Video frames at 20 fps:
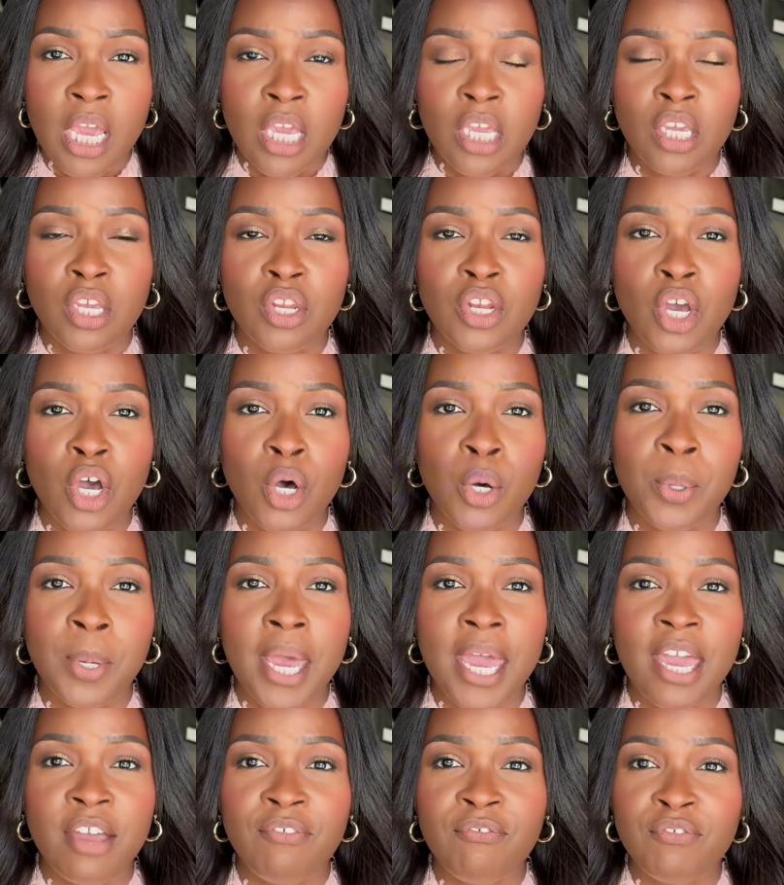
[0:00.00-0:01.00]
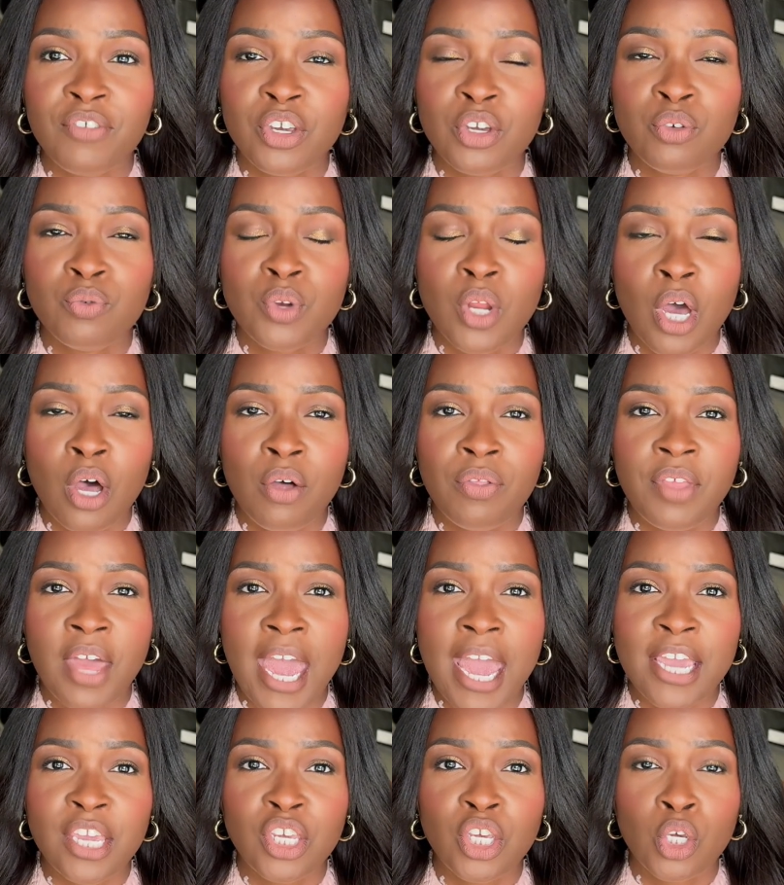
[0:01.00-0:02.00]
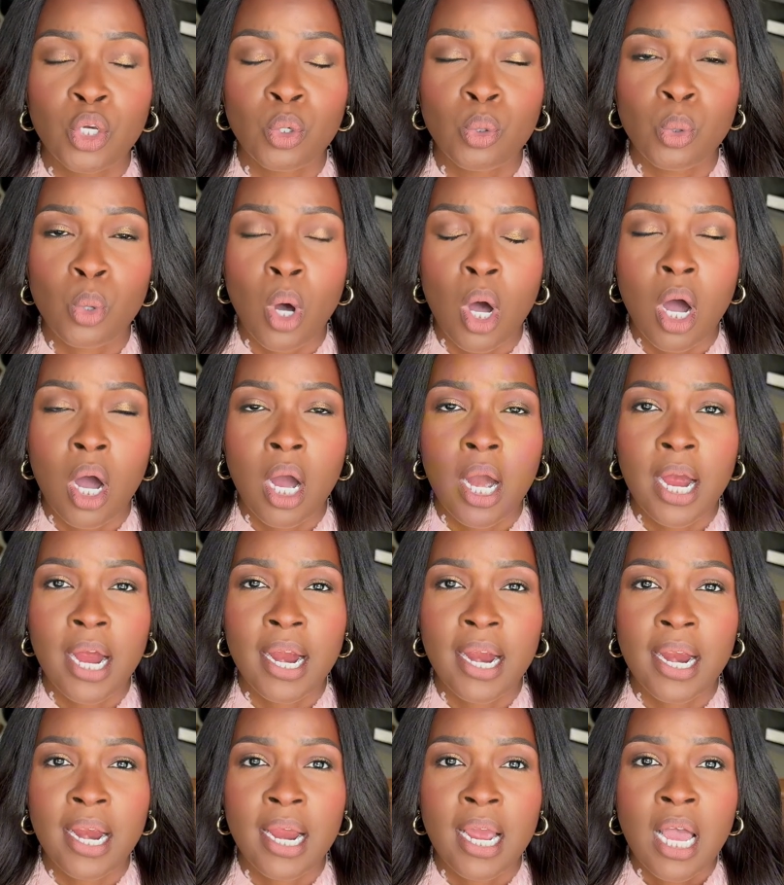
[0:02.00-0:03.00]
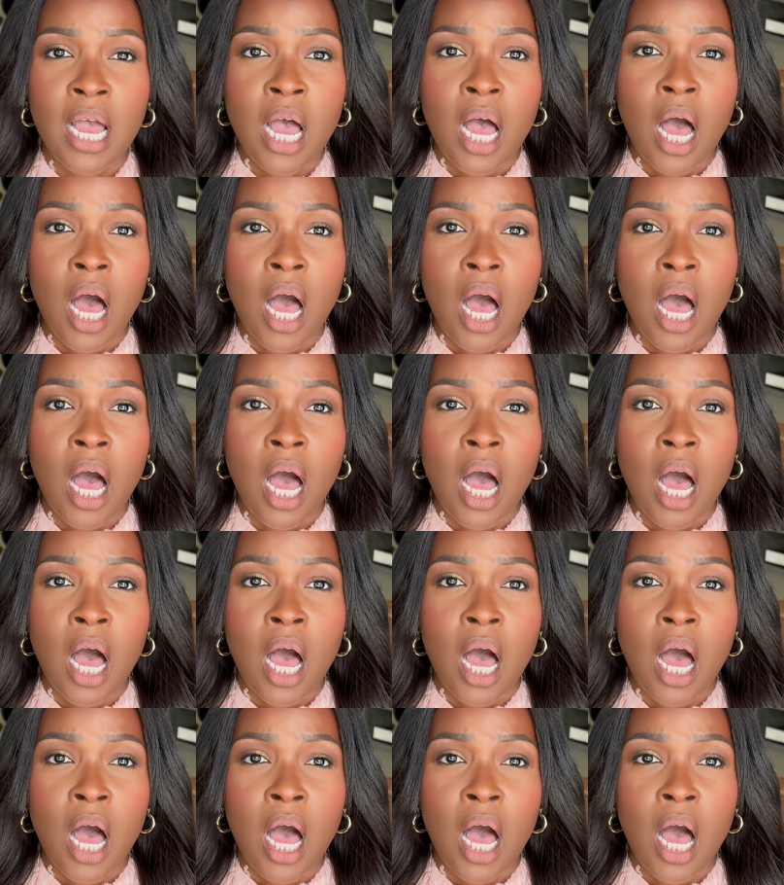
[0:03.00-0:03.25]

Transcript: If you know that you are